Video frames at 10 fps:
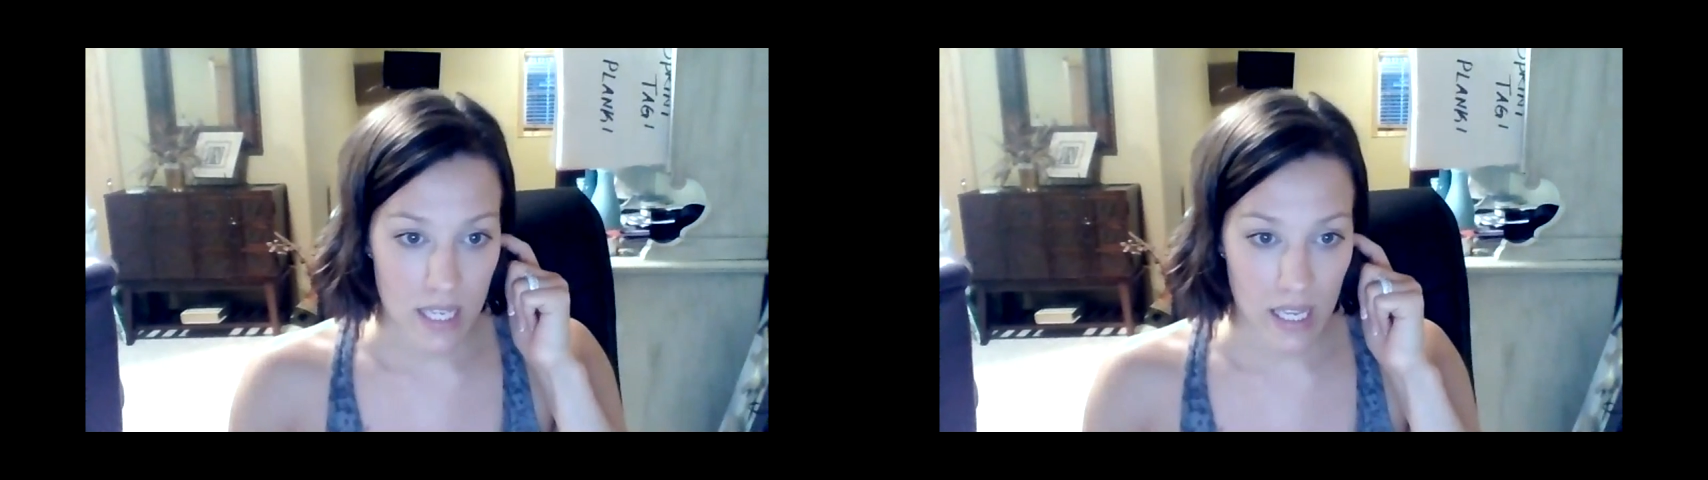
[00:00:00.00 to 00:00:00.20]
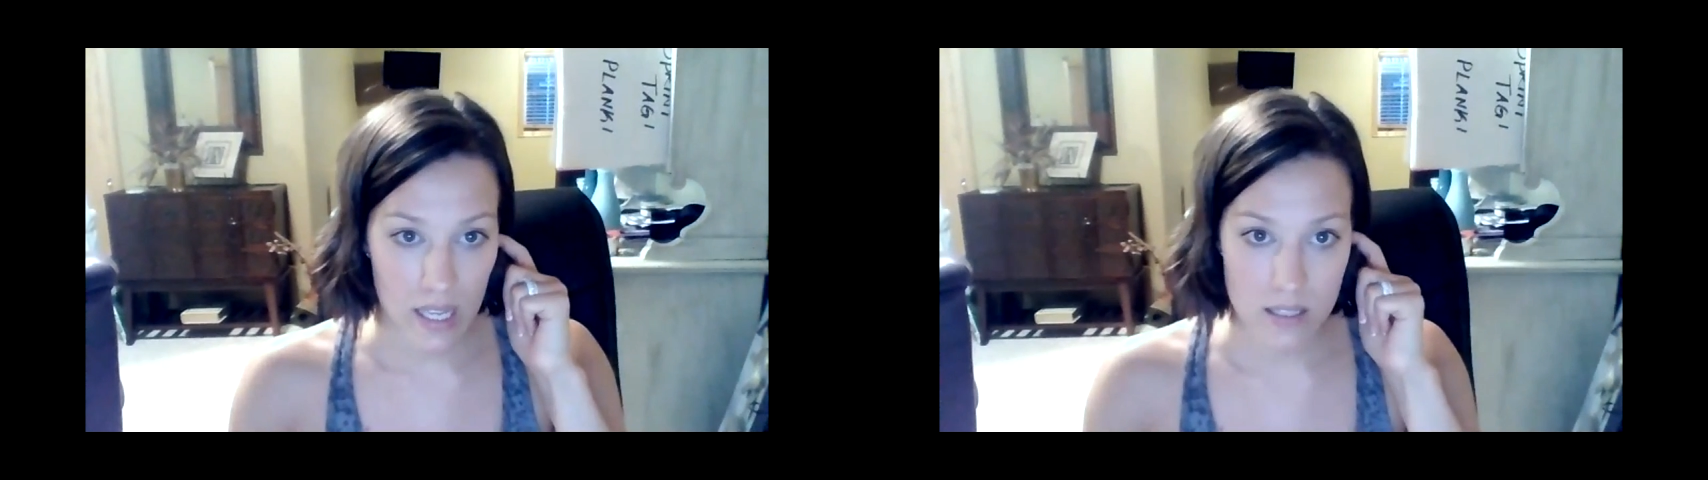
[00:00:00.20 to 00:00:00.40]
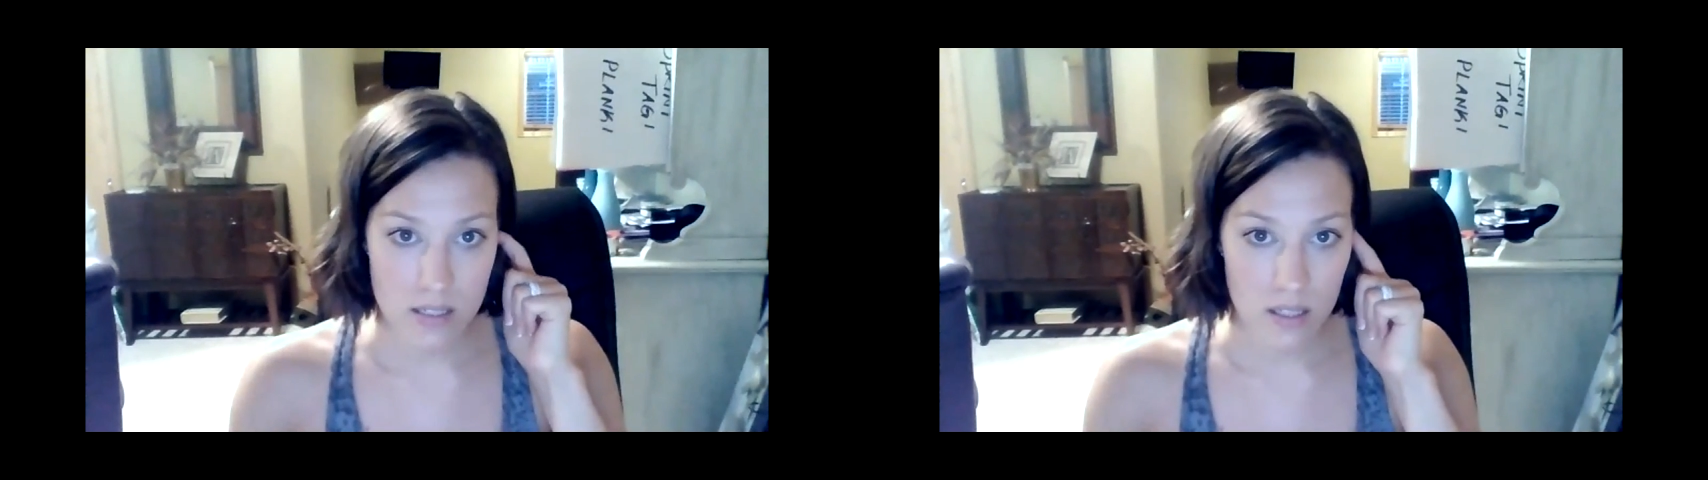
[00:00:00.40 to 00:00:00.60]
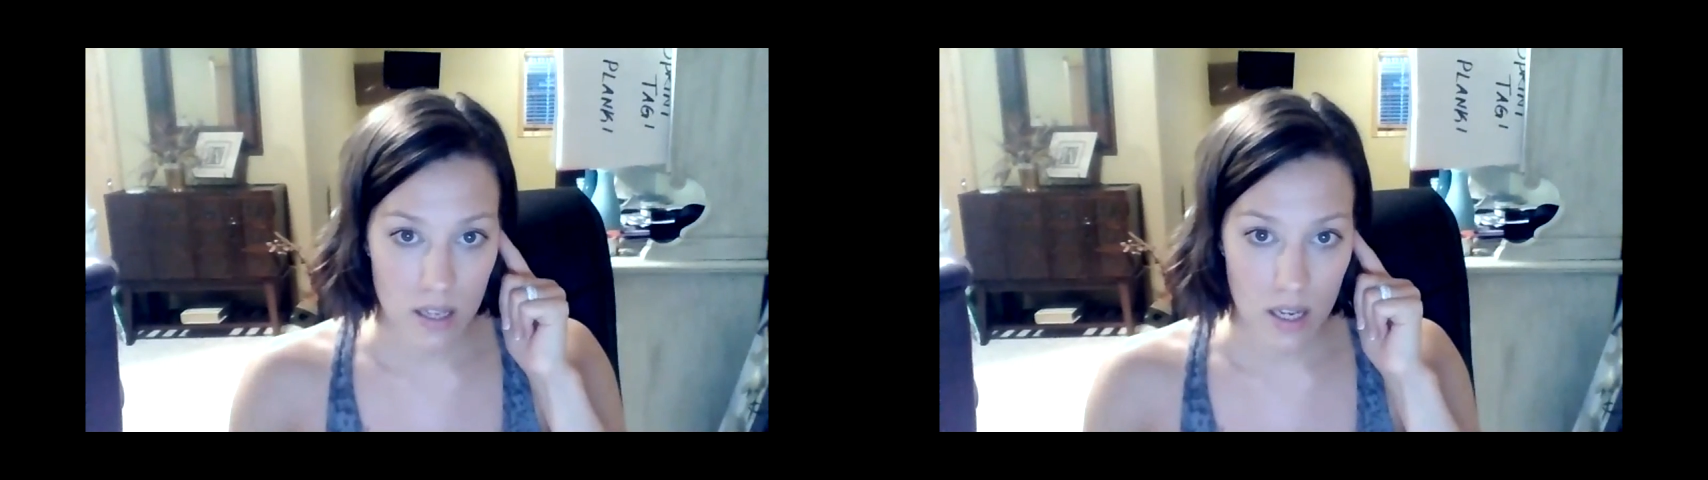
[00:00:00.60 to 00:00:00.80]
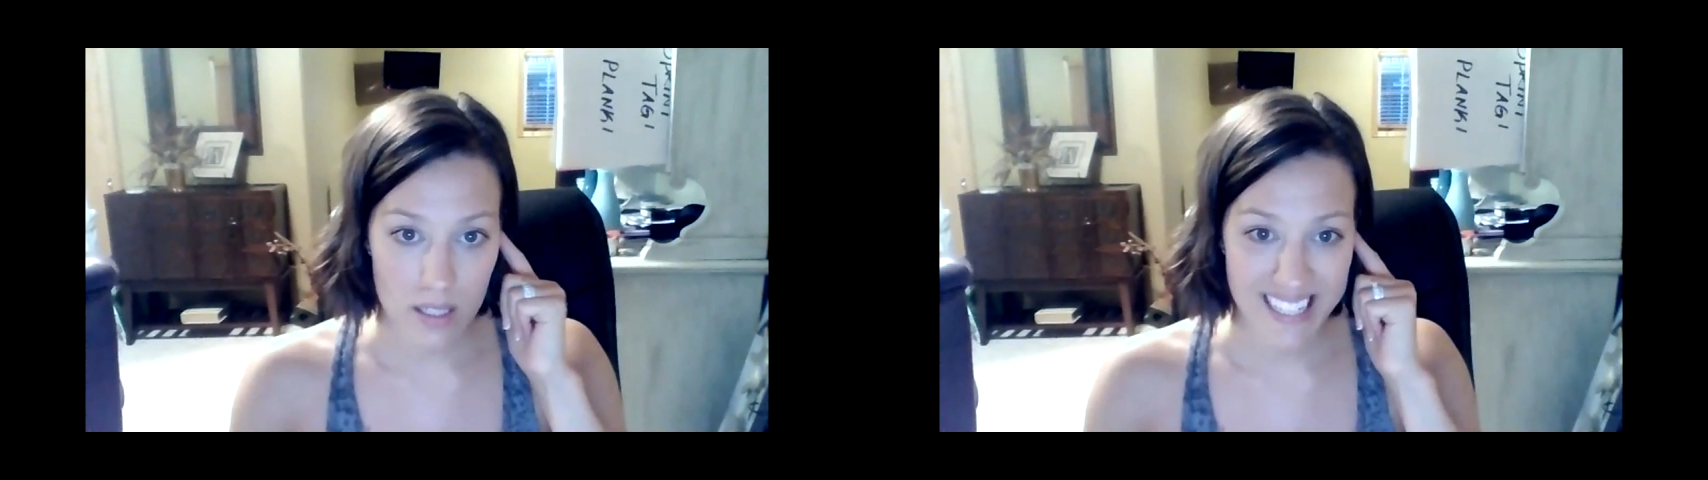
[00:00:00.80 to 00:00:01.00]
And
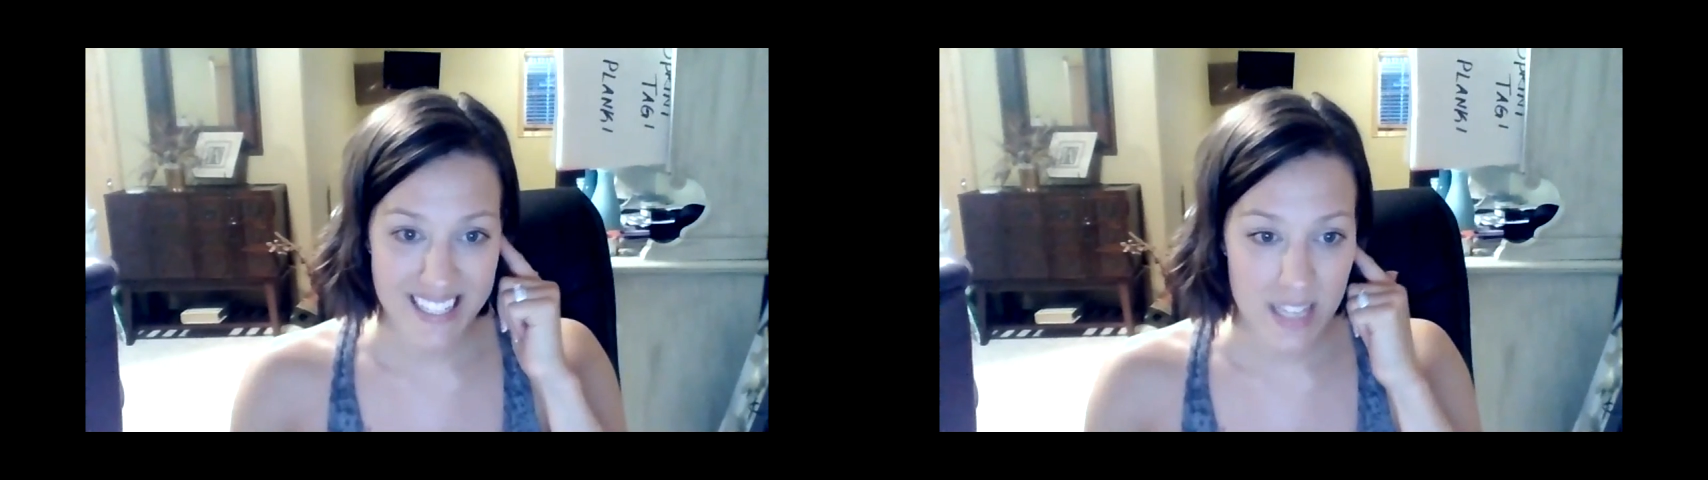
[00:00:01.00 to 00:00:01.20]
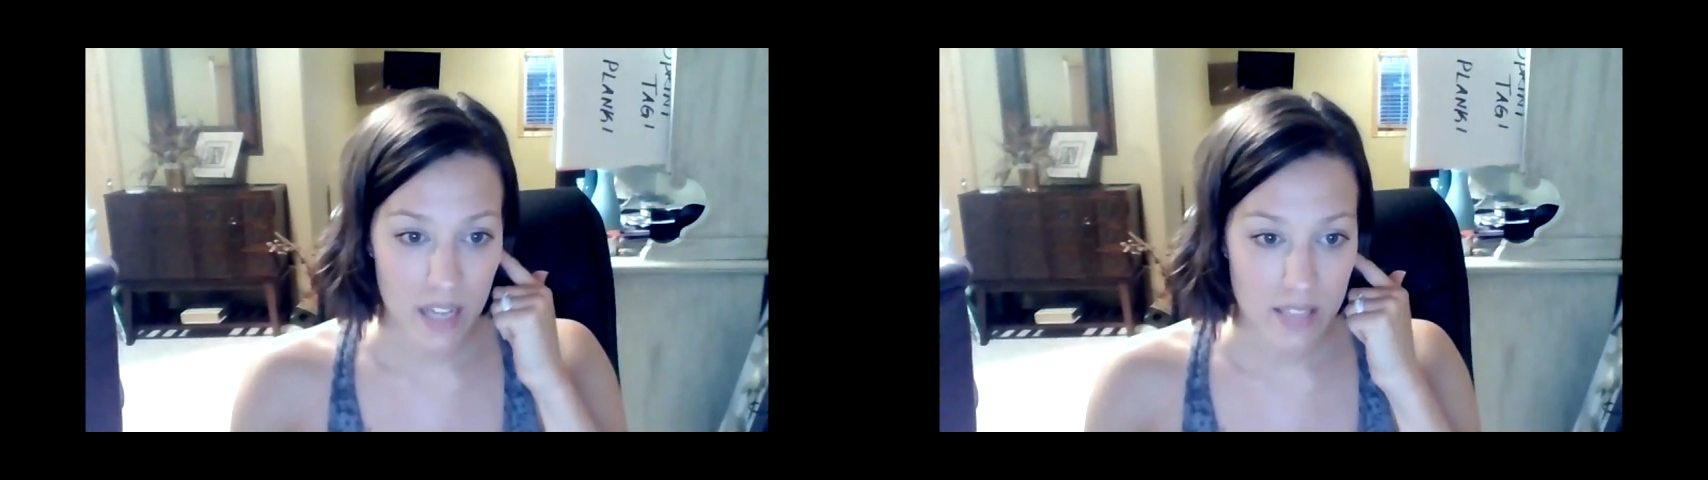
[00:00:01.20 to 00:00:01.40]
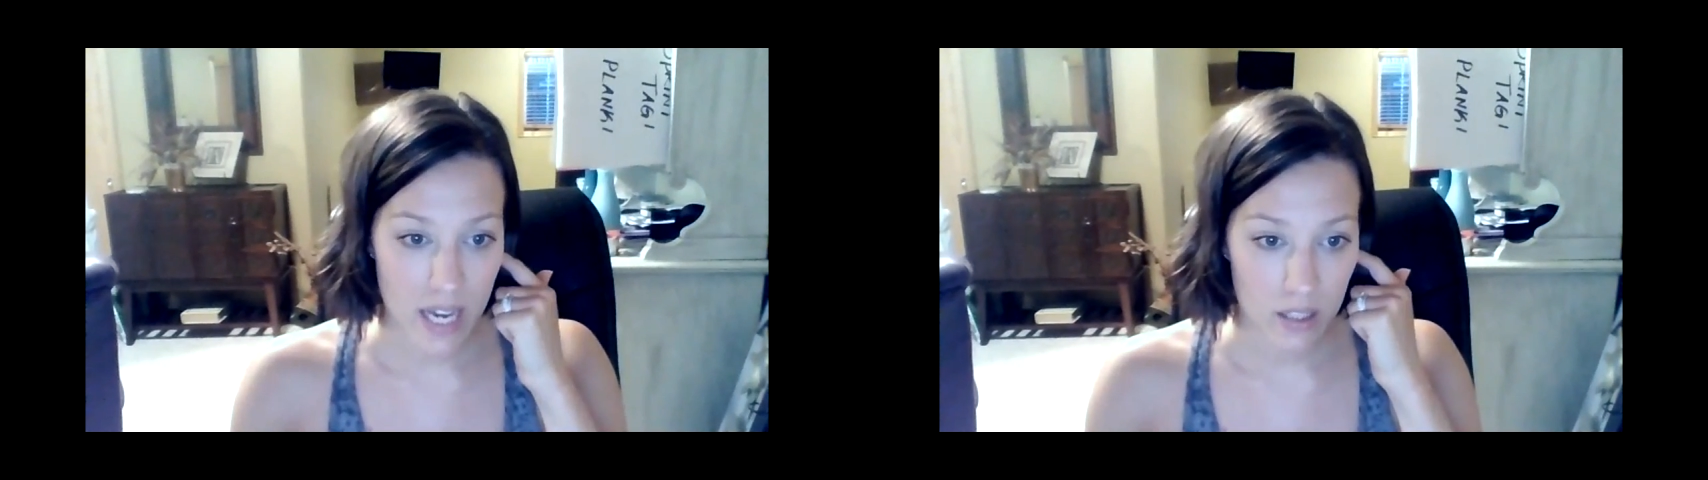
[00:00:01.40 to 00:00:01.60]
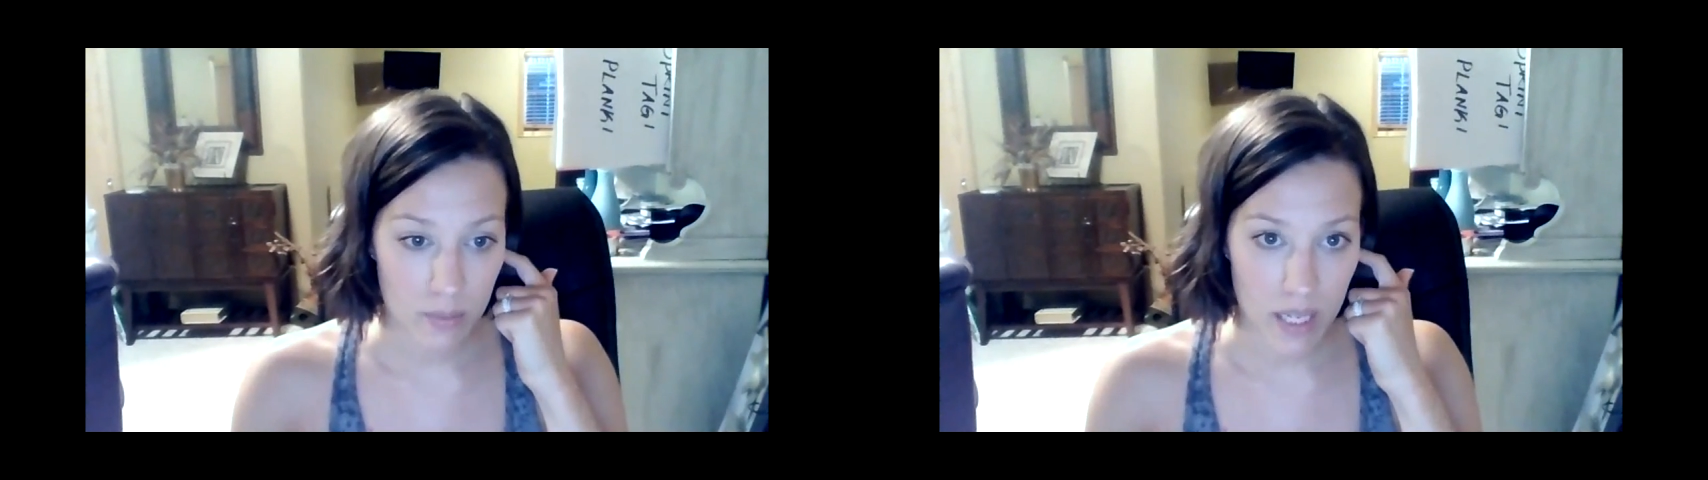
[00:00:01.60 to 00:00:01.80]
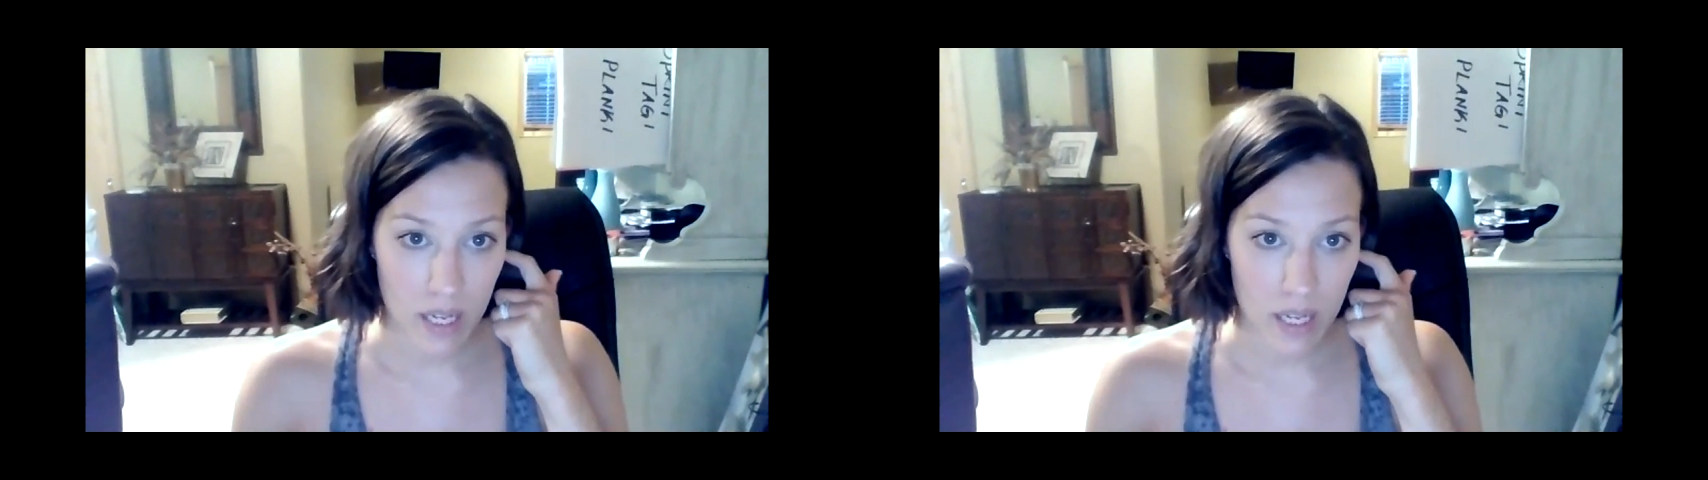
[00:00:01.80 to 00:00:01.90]
an Excel document,